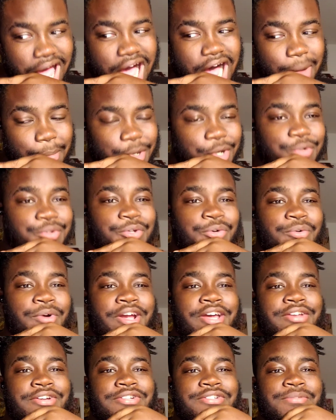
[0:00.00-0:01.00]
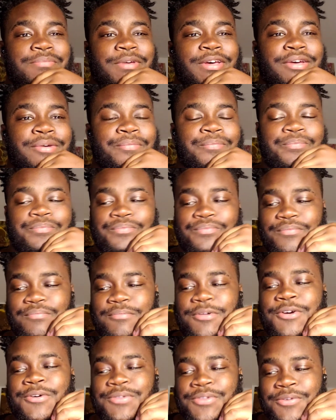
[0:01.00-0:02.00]
gonna go with the Raiders, man. I'm
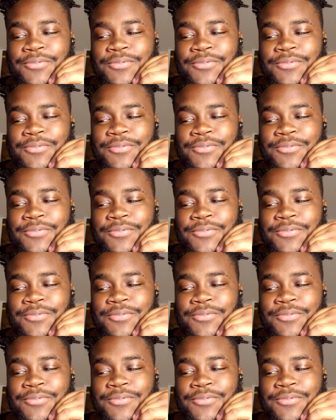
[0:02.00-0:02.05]
gonna go with